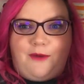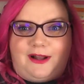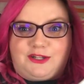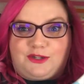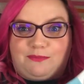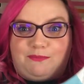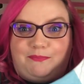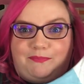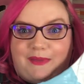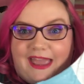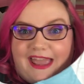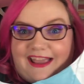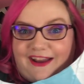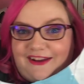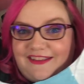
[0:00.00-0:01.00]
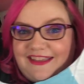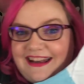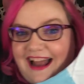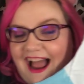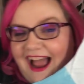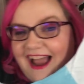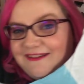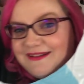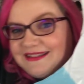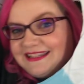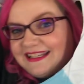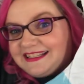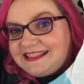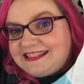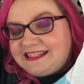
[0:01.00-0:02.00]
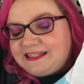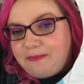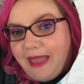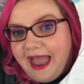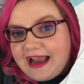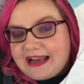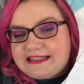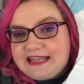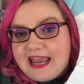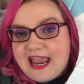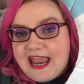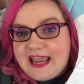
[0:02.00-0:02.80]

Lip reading: much bigger than I was expecting.